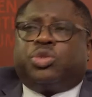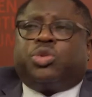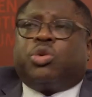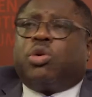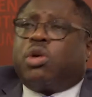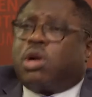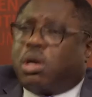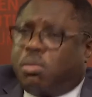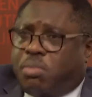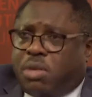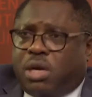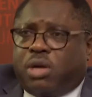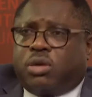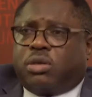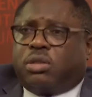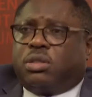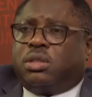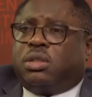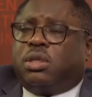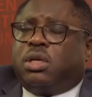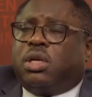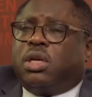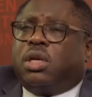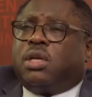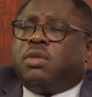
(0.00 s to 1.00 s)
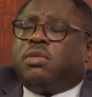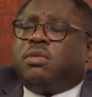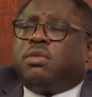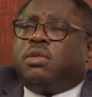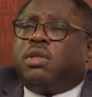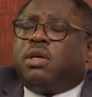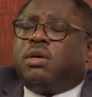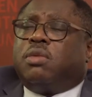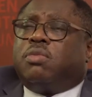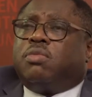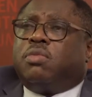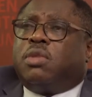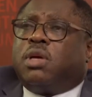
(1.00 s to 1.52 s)
talk about.
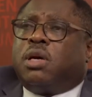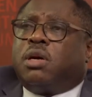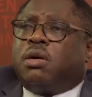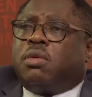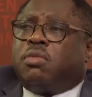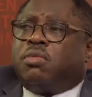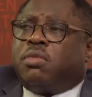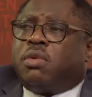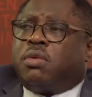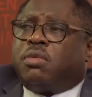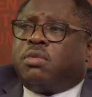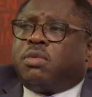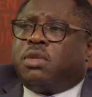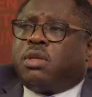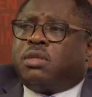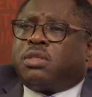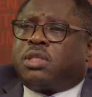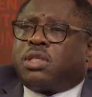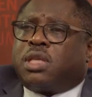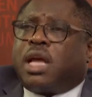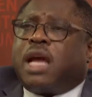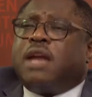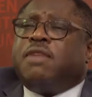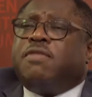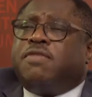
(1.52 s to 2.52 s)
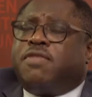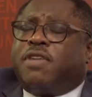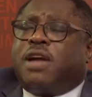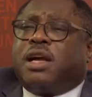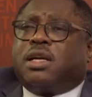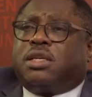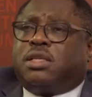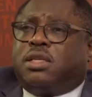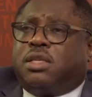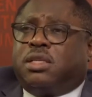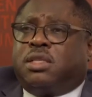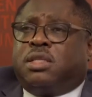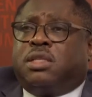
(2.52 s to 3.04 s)
The sad
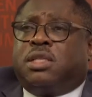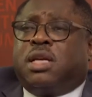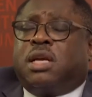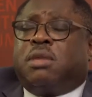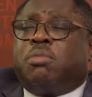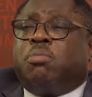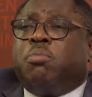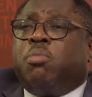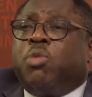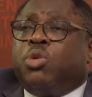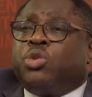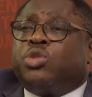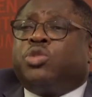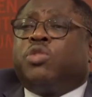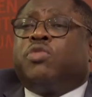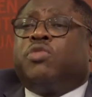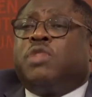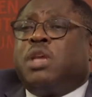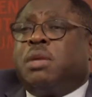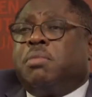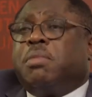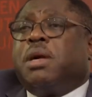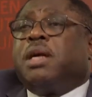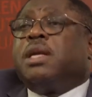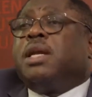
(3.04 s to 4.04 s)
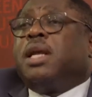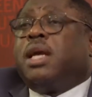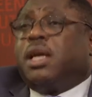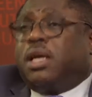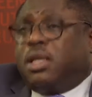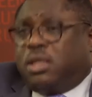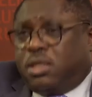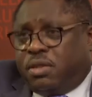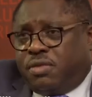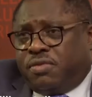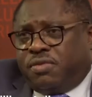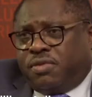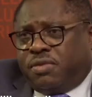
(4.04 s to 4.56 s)
fact is that most of them are
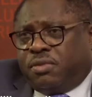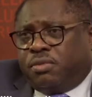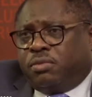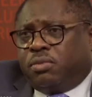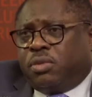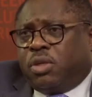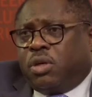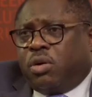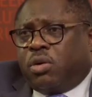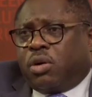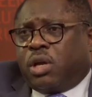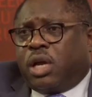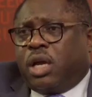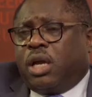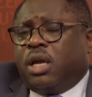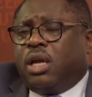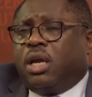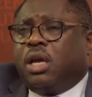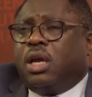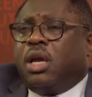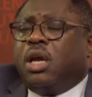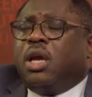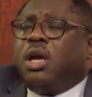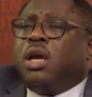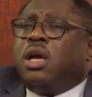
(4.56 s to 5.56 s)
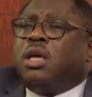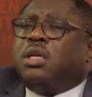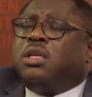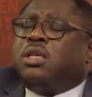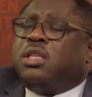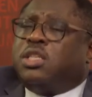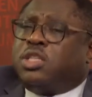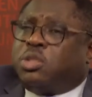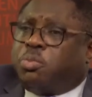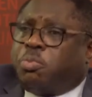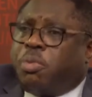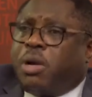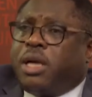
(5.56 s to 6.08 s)
negative. Okay?
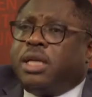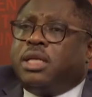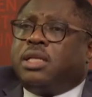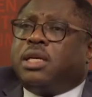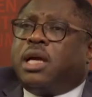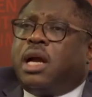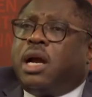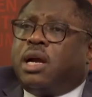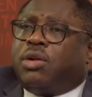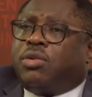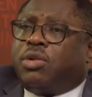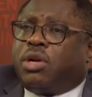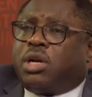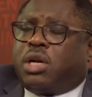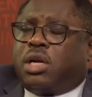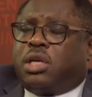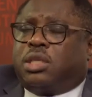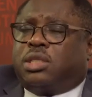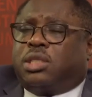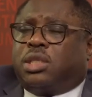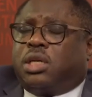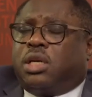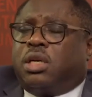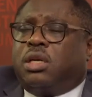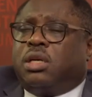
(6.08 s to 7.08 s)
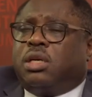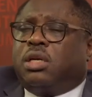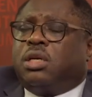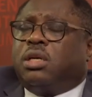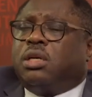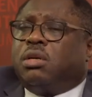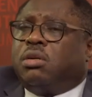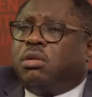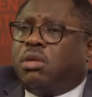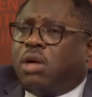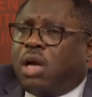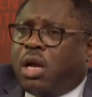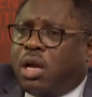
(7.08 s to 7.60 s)
Despite agriculture
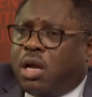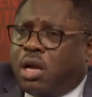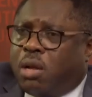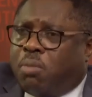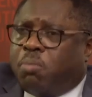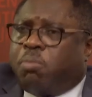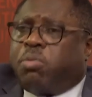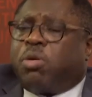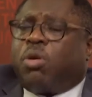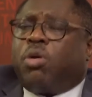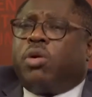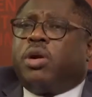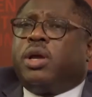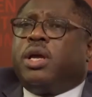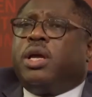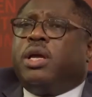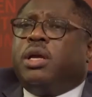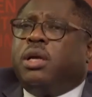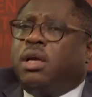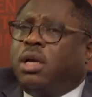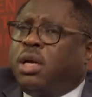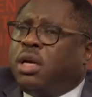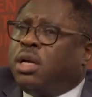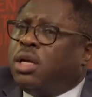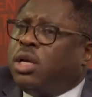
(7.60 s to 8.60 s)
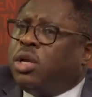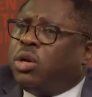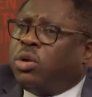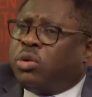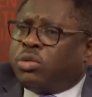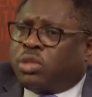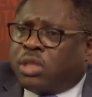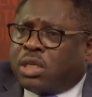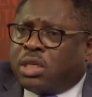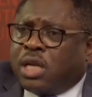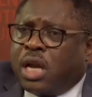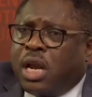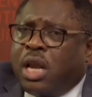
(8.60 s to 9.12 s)
employing
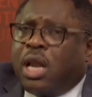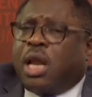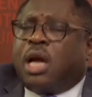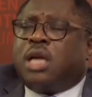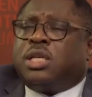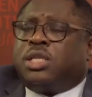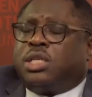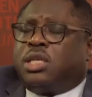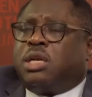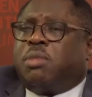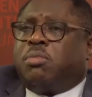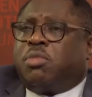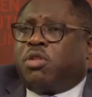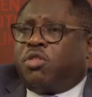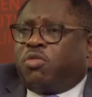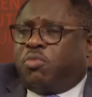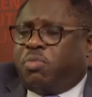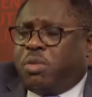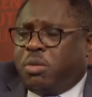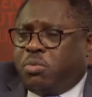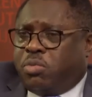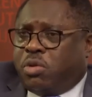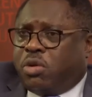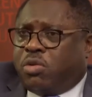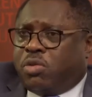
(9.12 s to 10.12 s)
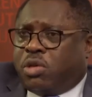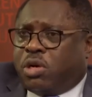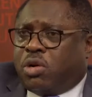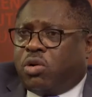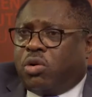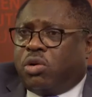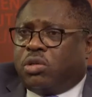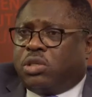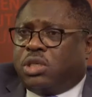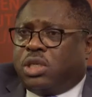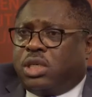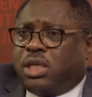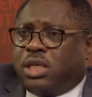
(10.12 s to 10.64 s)
such a large number of people on the
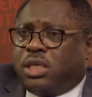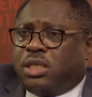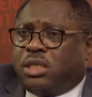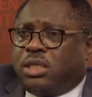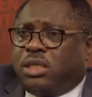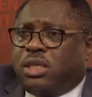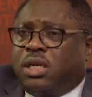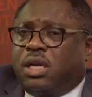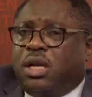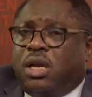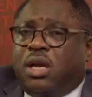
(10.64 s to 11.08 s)
continent,